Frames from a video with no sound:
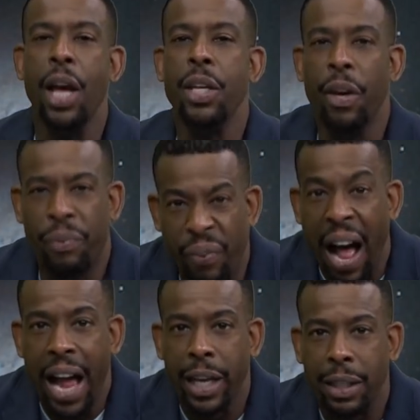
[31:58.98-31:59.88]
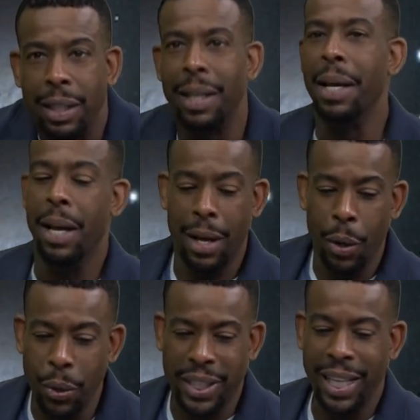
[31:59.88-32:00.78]
you're fired.
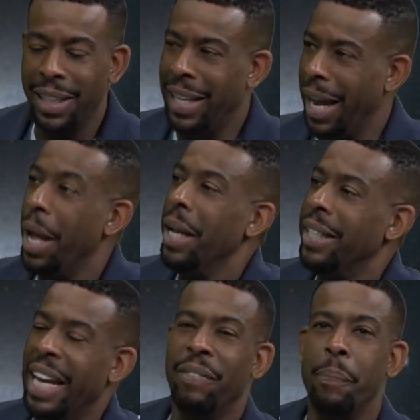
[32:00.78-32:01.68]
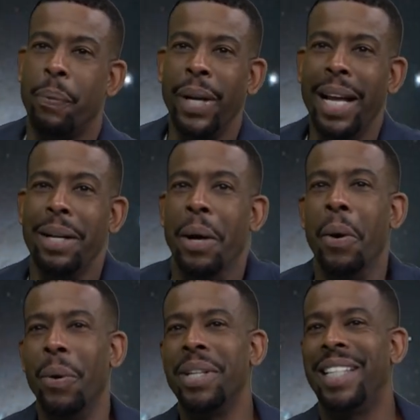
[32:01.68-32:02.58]
Who said that, David Brin
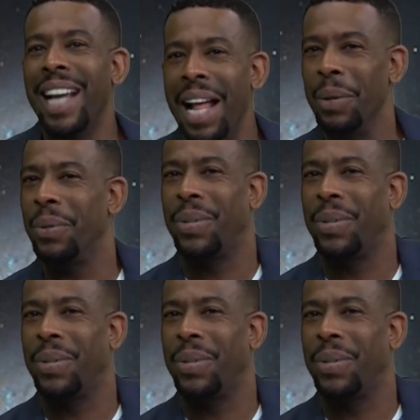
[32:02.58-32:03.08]
or Donald